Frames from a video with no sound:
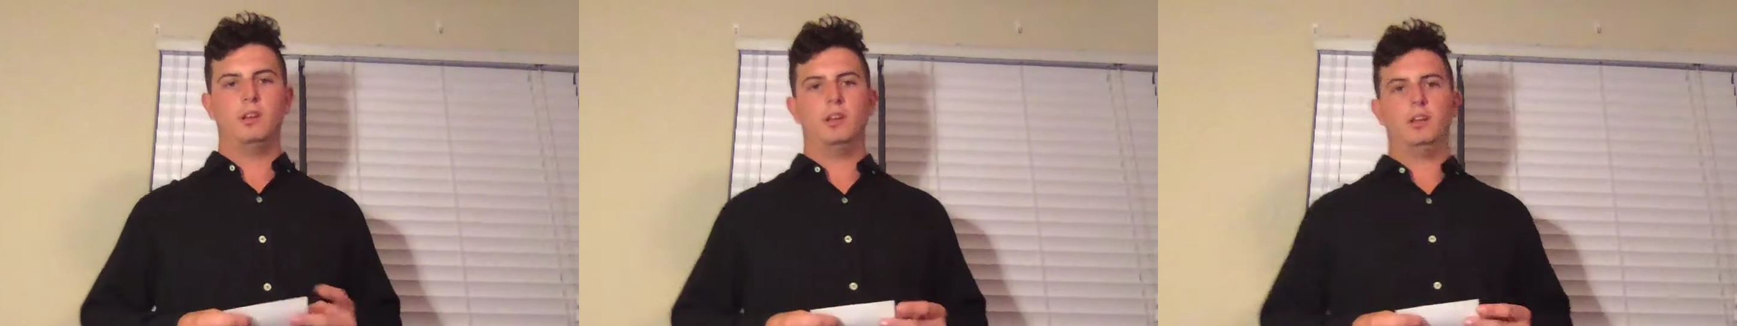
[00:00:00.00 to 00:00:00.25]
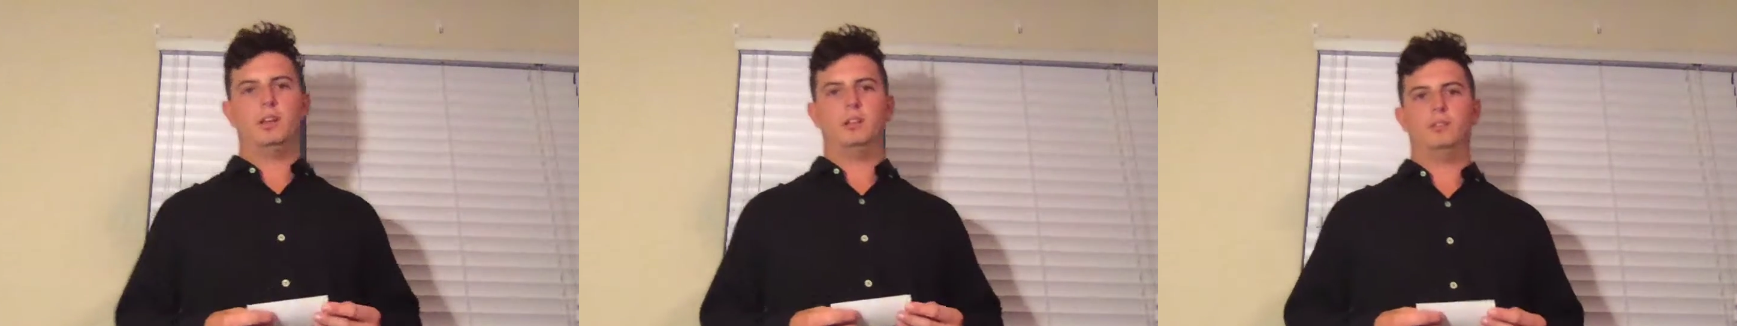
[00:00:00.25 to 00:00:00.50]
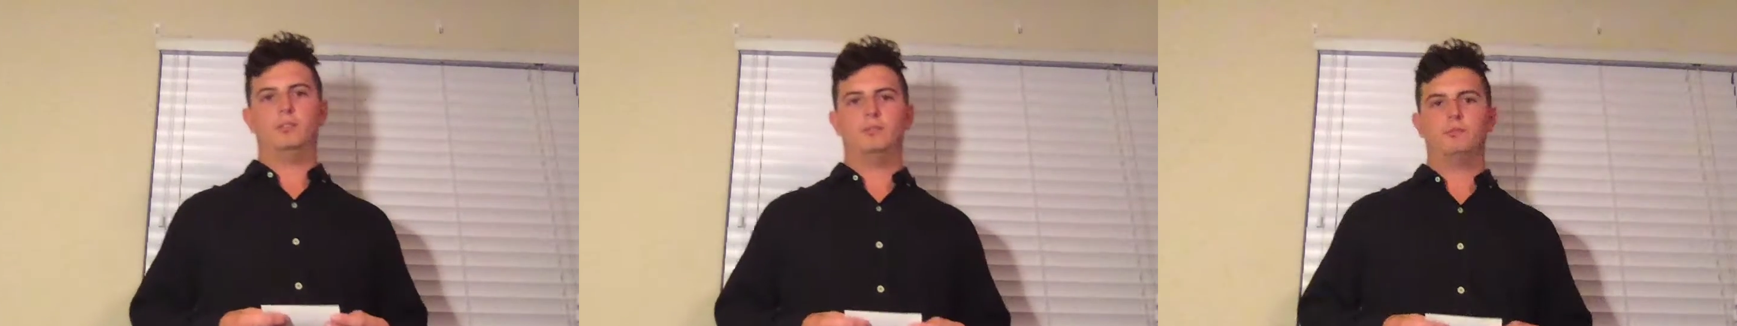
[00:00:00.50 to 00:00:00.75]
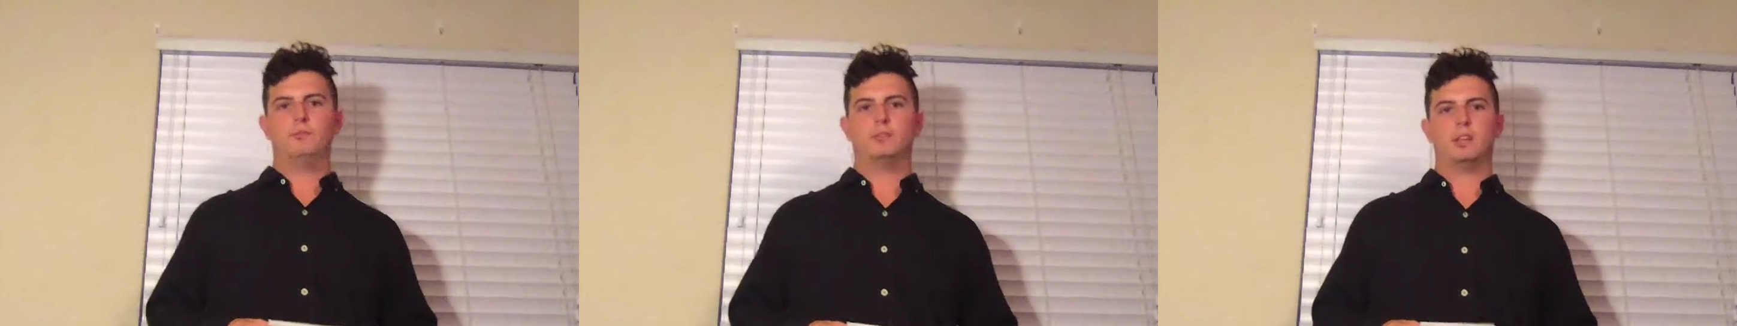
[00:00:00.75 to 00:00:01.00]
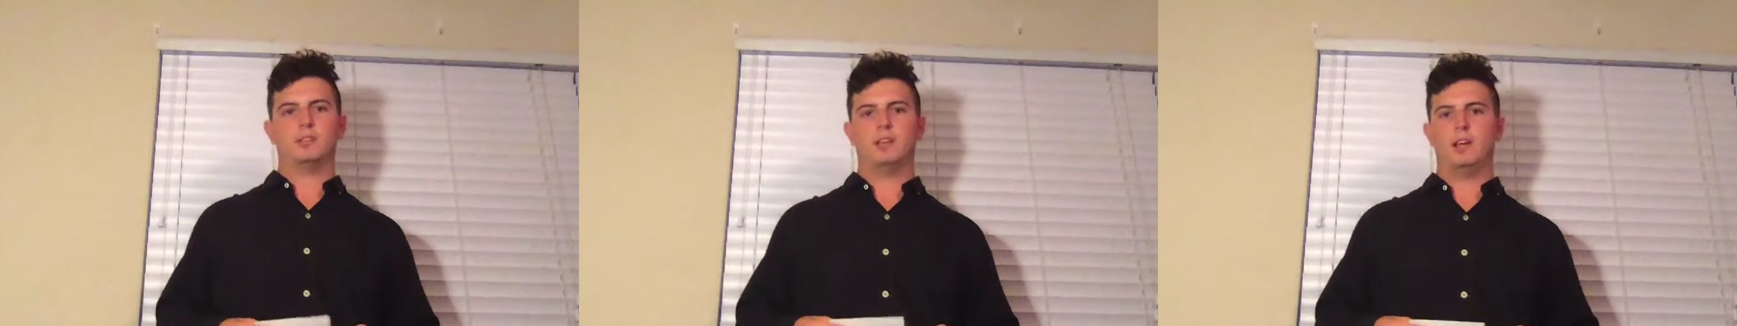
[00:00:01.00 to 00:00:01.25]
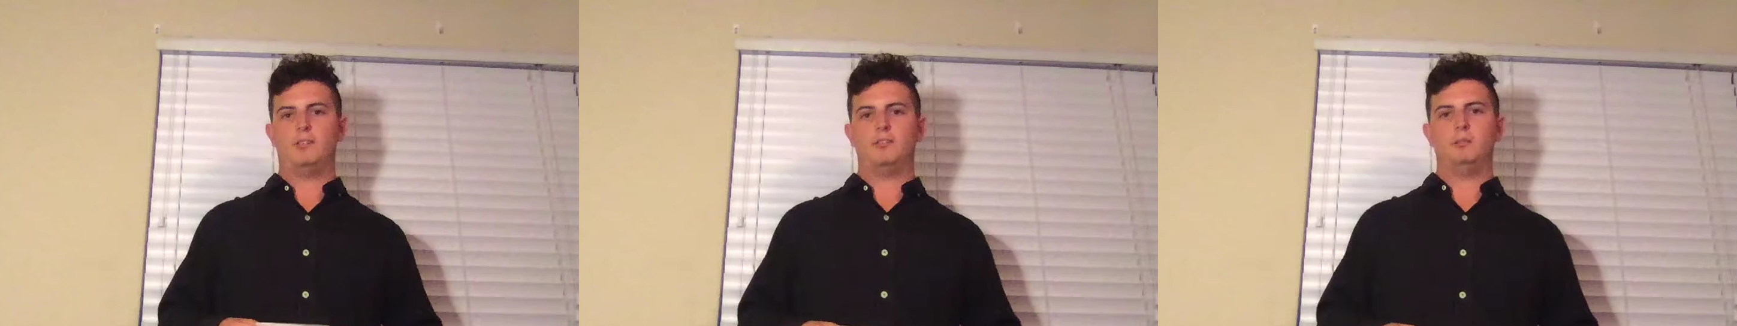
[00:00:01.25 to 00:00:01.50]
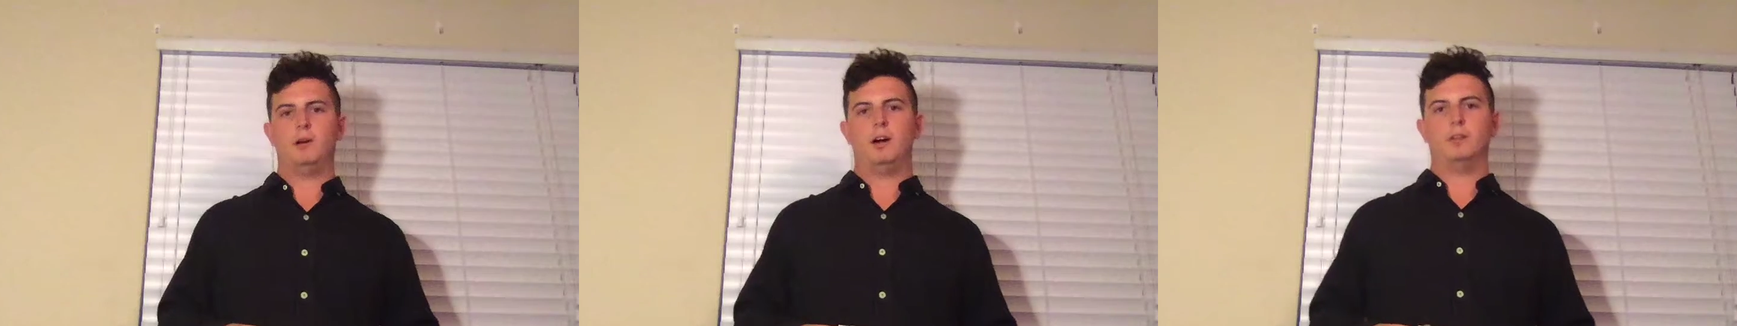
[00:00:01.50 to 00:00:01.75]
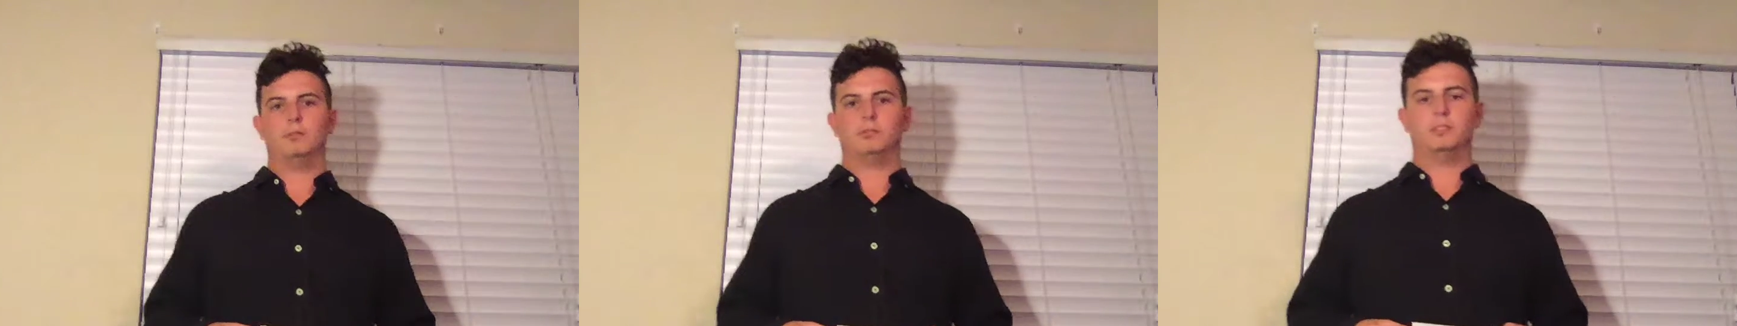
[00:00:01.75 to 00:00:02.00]
And that's half the
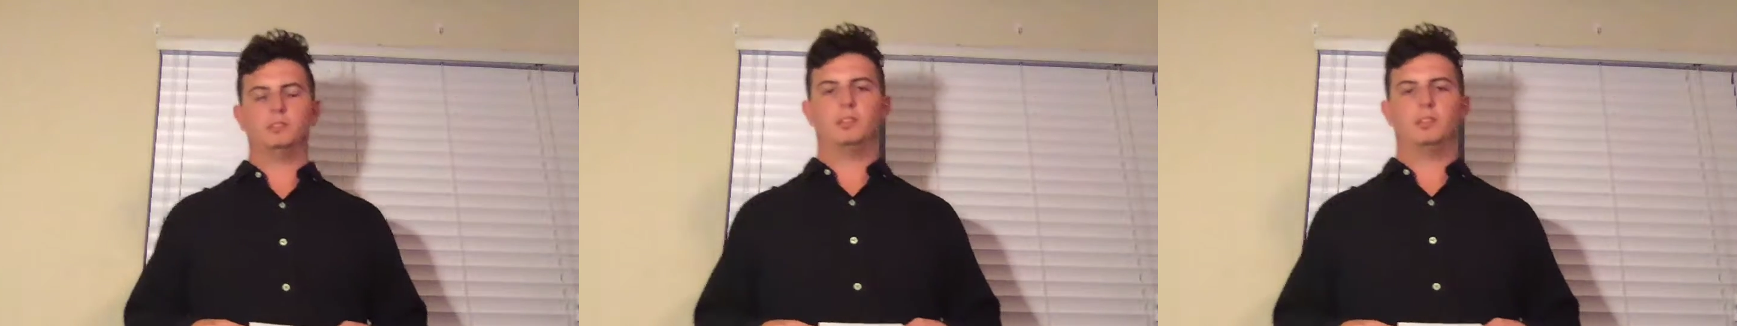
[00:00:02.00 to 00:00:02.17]
battle, just